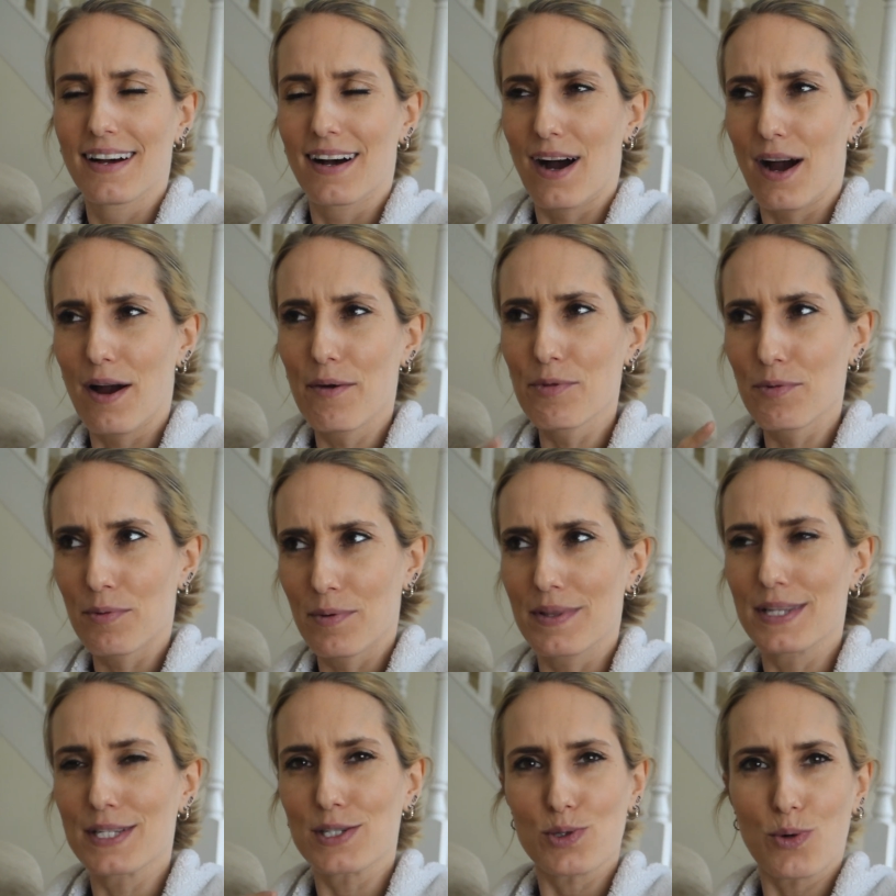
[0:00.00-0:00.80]
I'm the
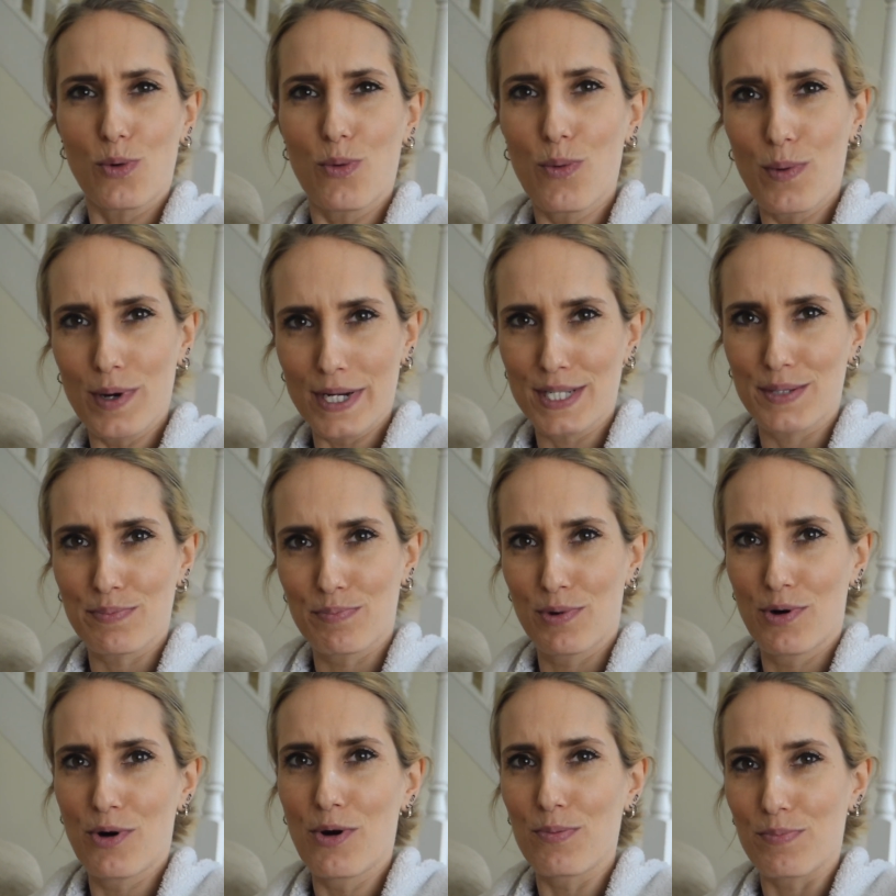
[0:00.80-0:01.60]
one that's always
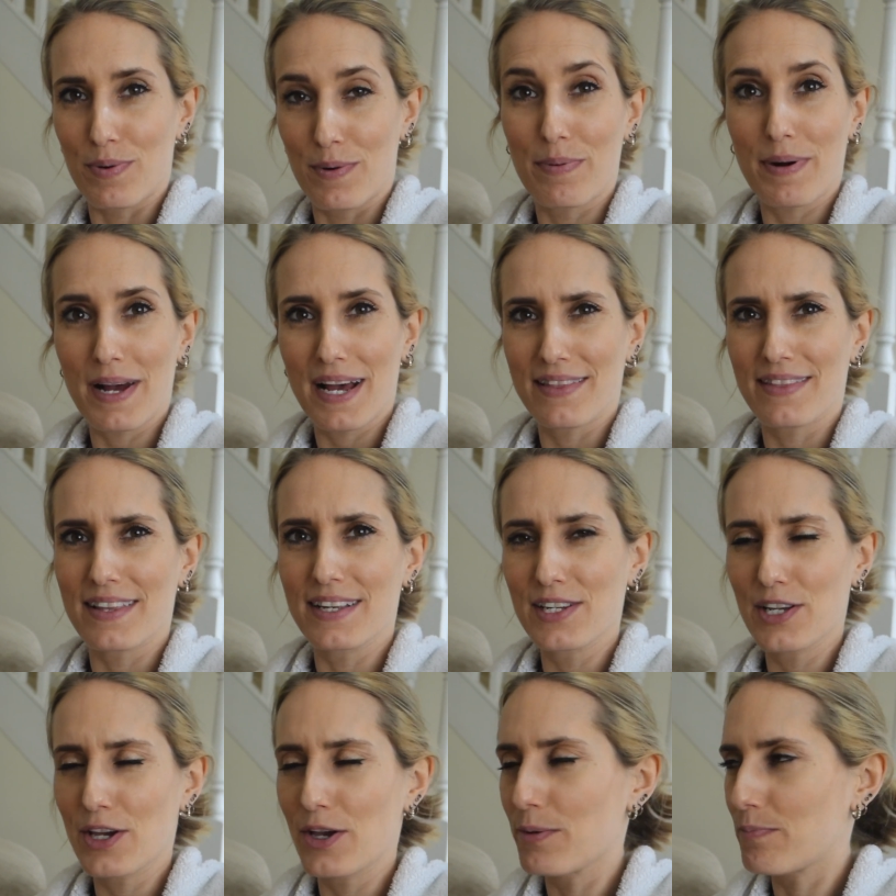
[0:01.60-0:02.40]
more prepared
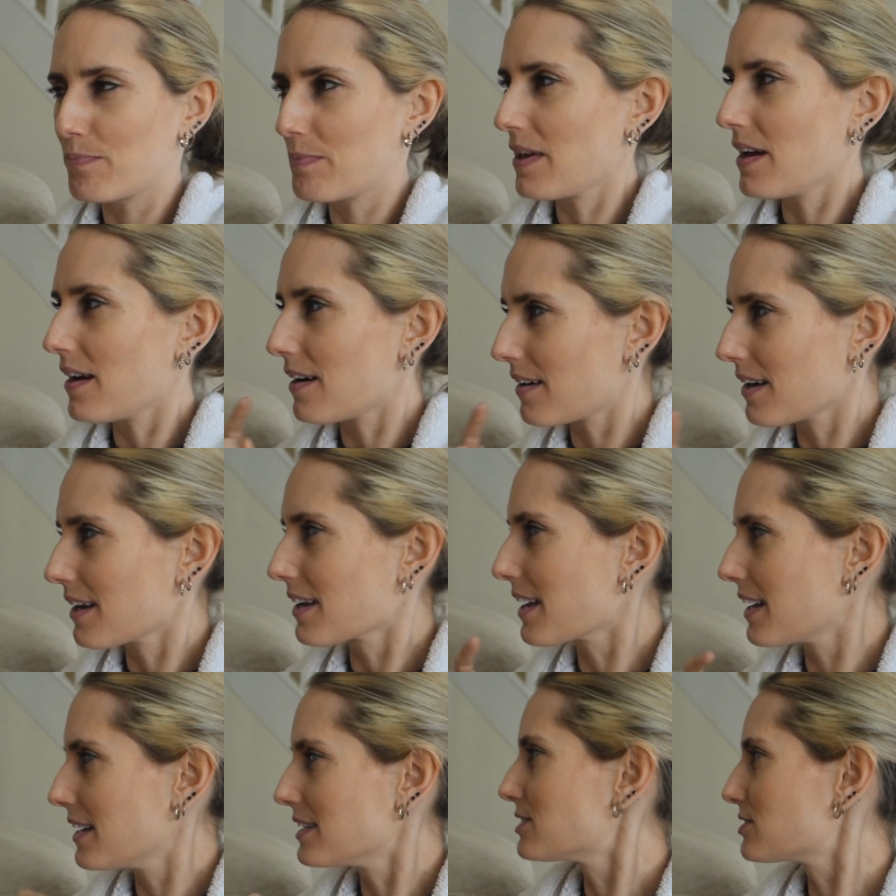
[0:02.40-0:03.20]
than you, yet I
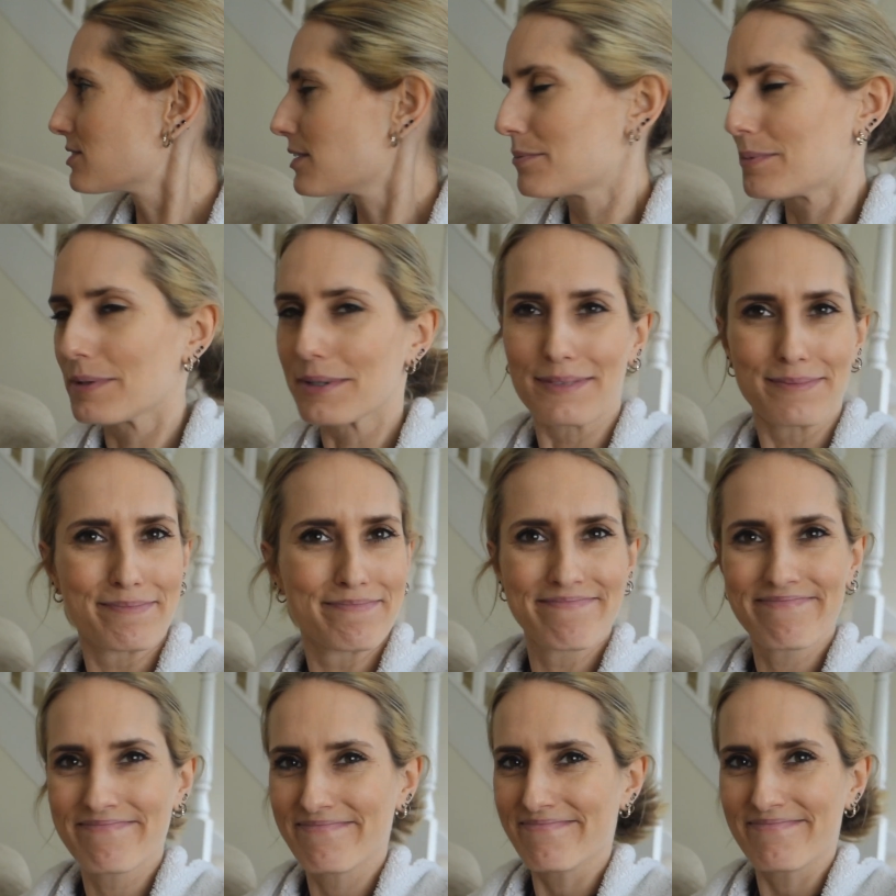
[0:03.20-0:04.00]
get in trouble.
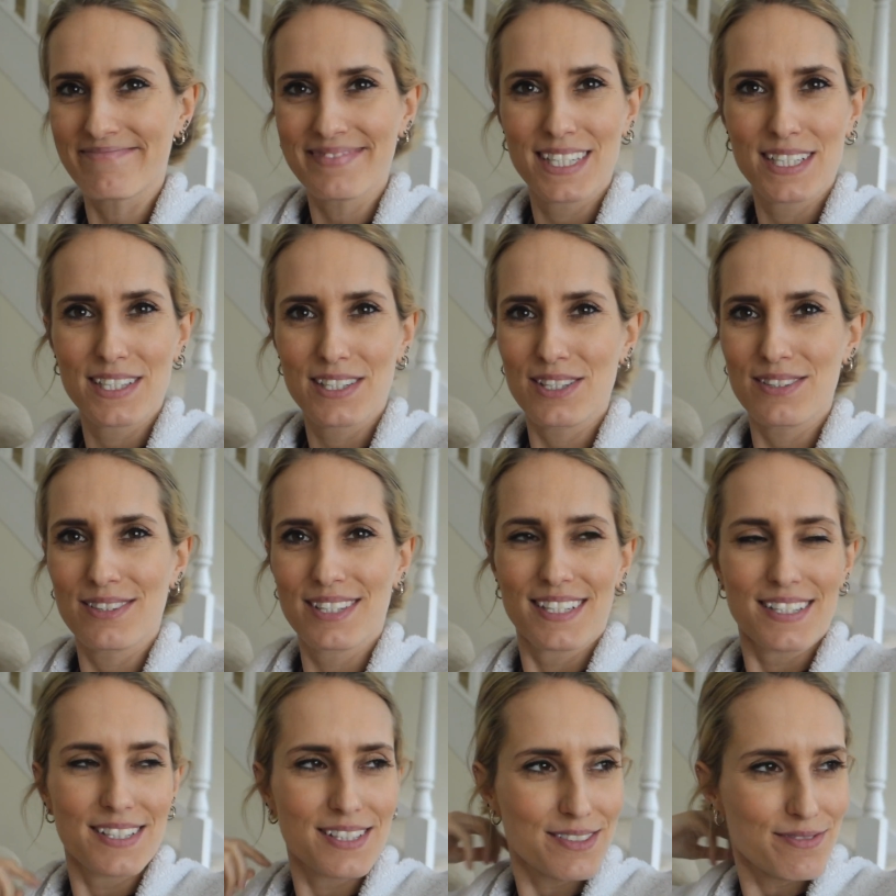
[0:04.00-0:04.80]

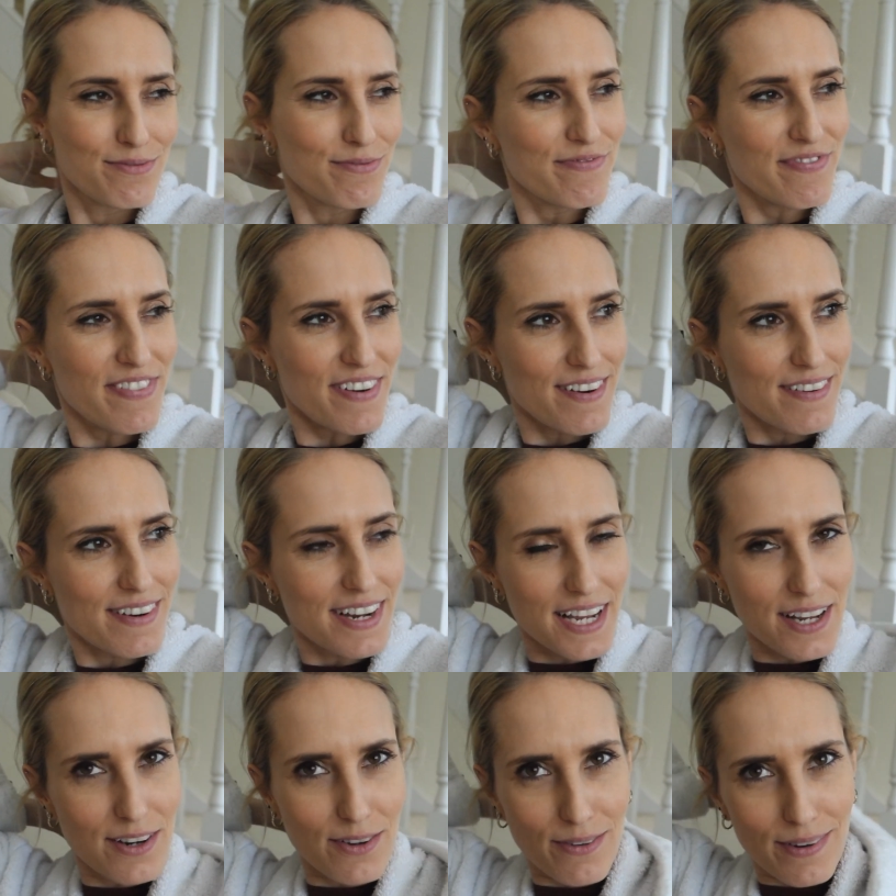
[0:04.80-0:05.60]

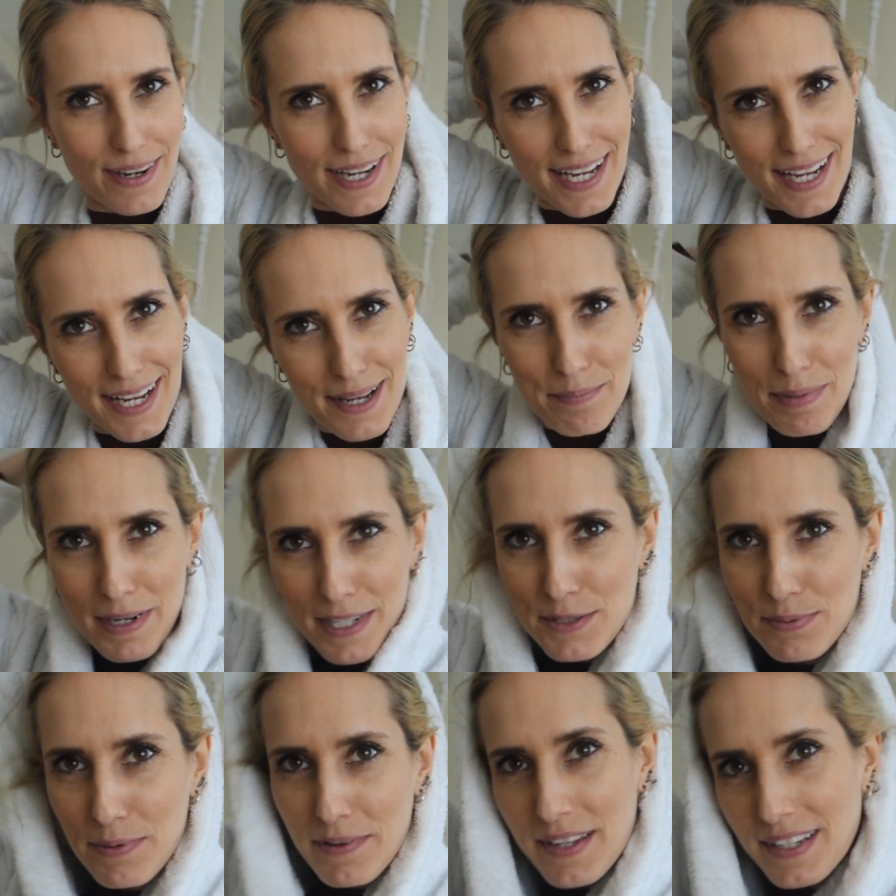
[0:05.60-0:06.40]
Very annoying, but
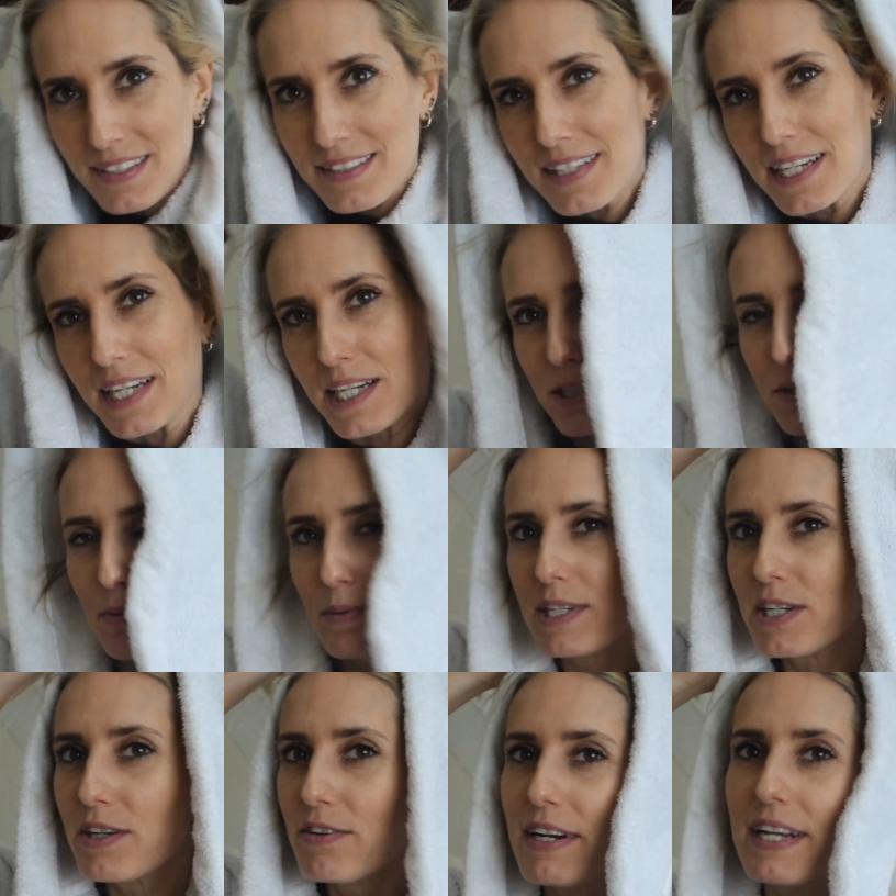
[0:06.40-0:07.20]
it's one of those things.
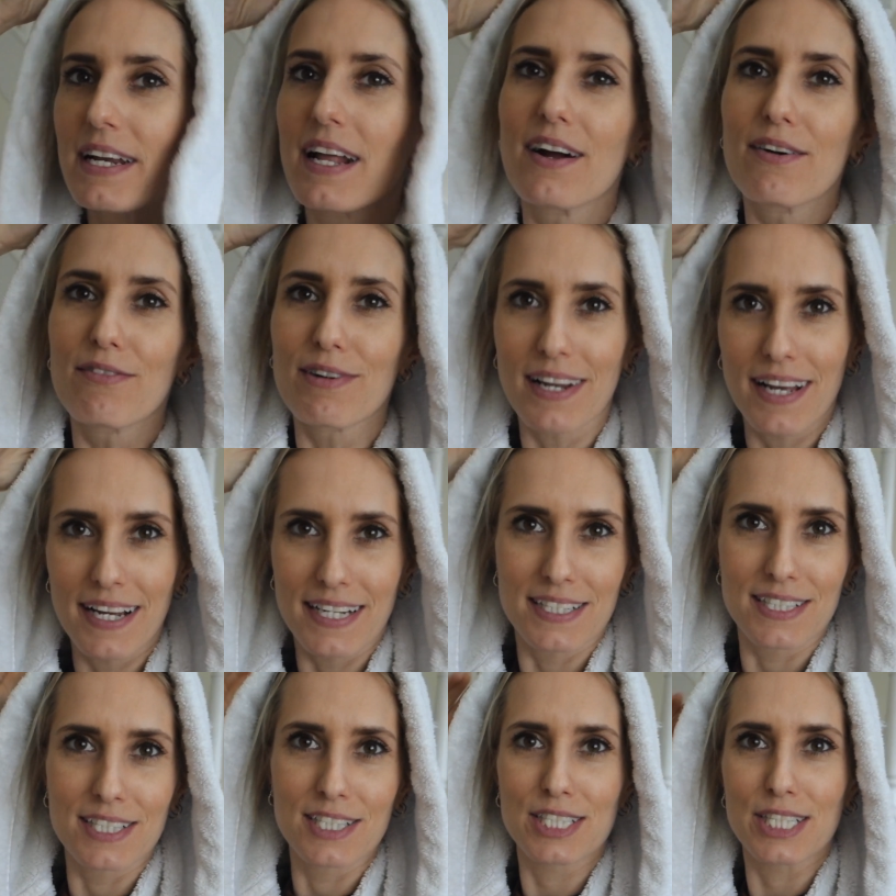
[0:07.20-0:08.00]
When you're in a
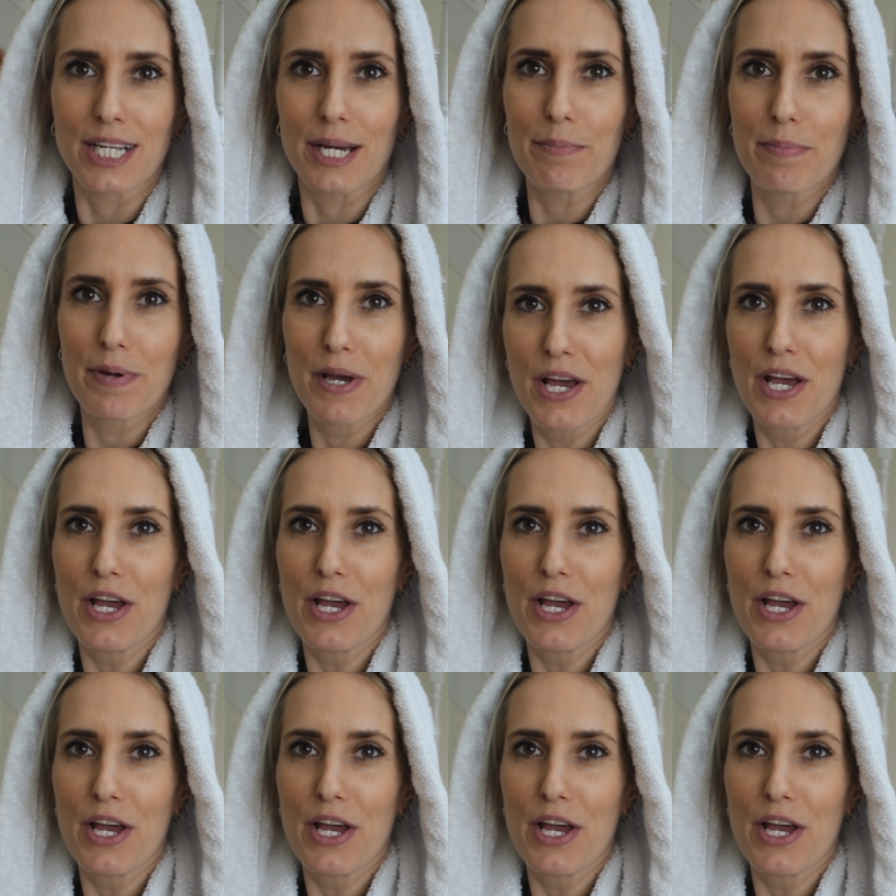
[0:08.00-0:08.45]
relationship,